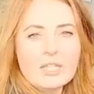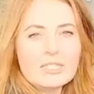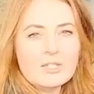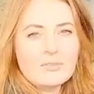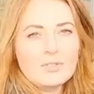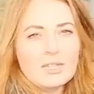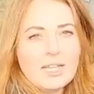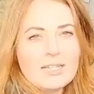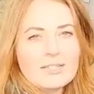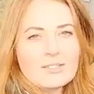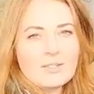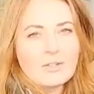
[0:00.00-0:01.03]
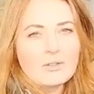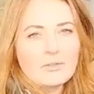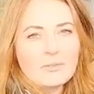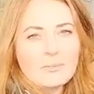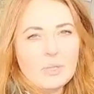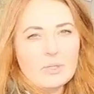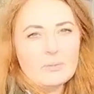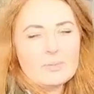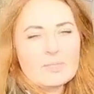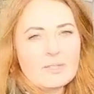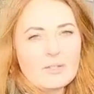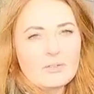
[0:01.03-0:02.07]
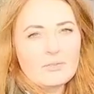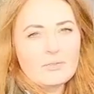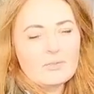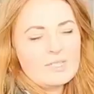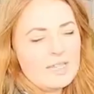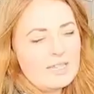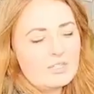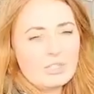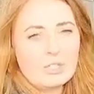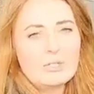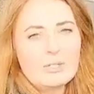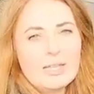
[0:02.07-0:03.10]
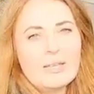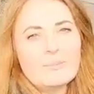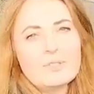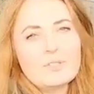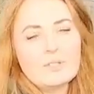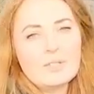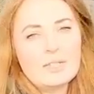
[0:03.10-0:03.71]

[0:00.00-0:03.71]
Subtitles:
your different layers of bulbs of say tulips,